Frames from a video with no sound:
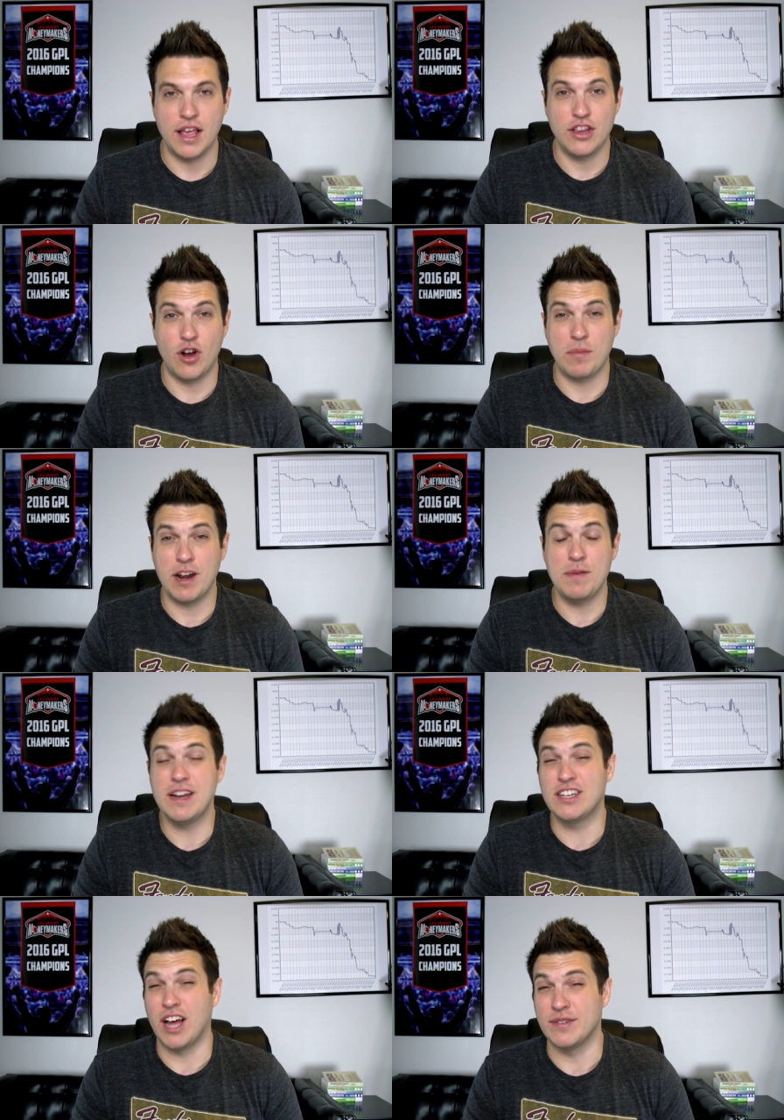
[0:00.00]
You know, I'm going to
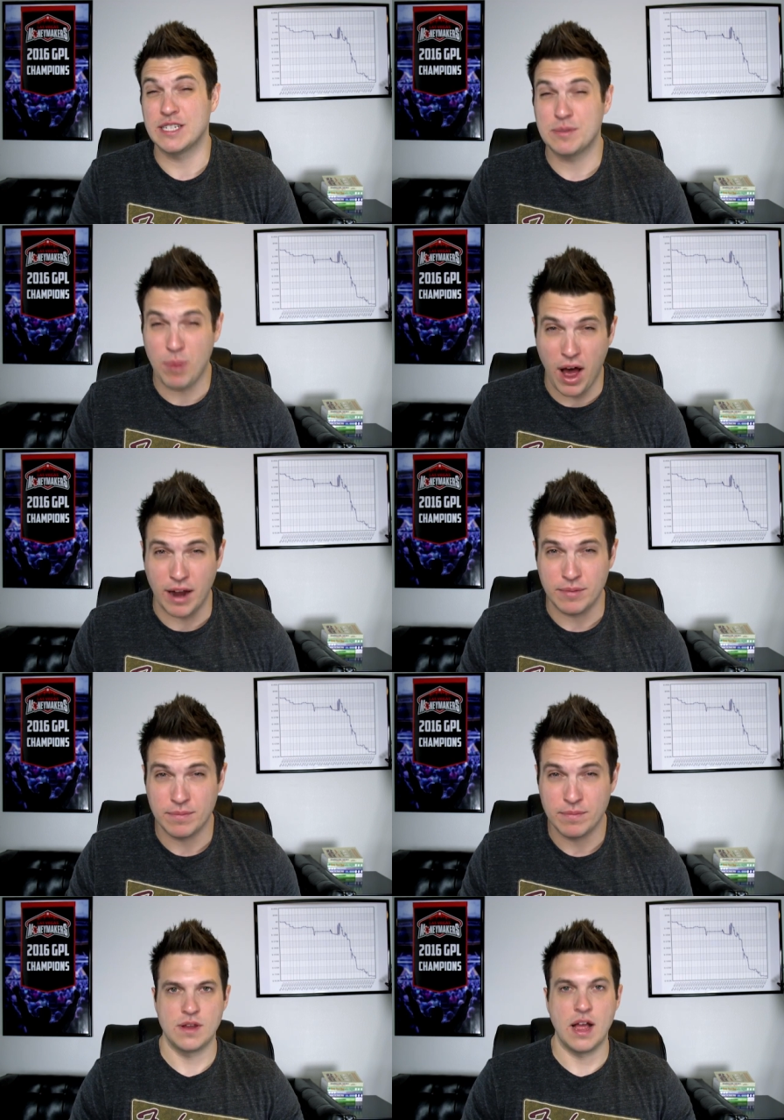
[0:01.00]
be in a tough spot.
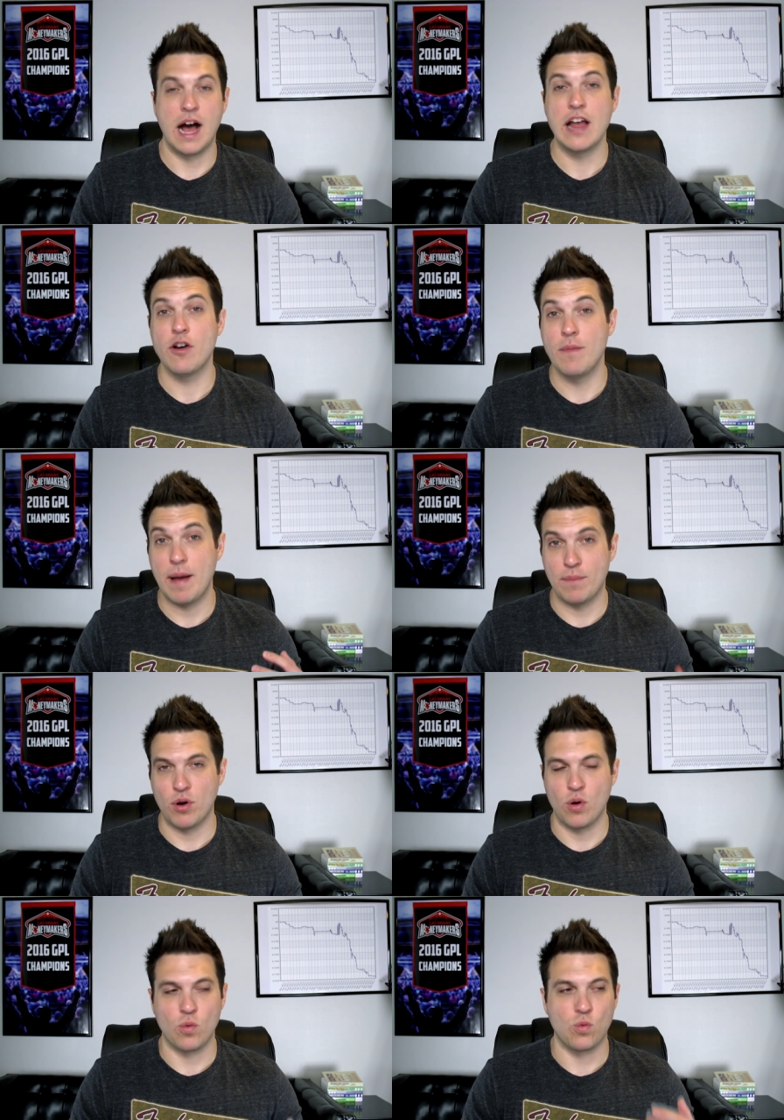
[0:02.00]
I
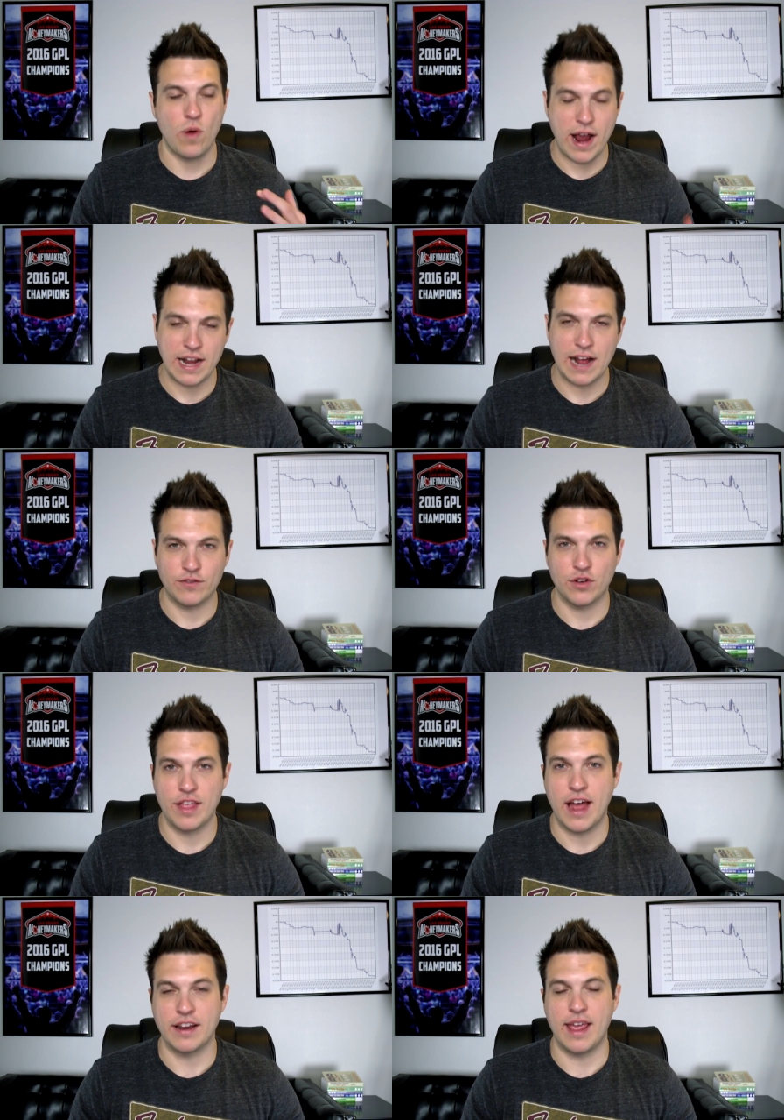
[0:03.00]
remember right after
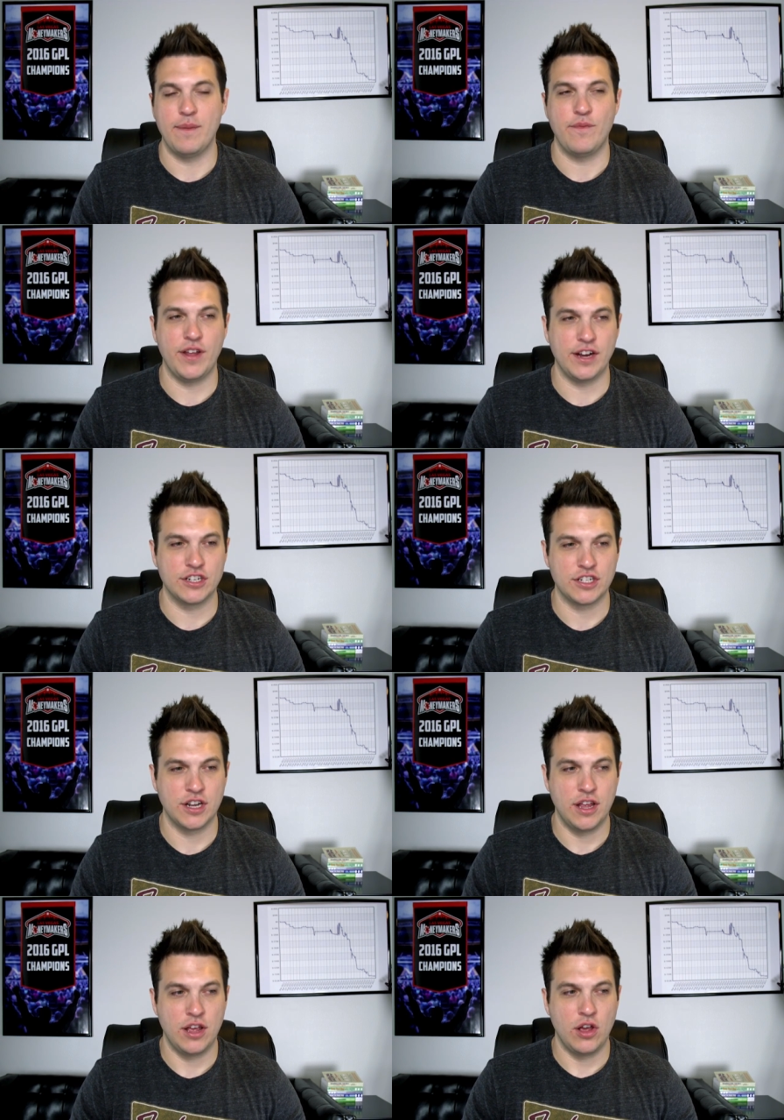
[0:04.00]
that game finished,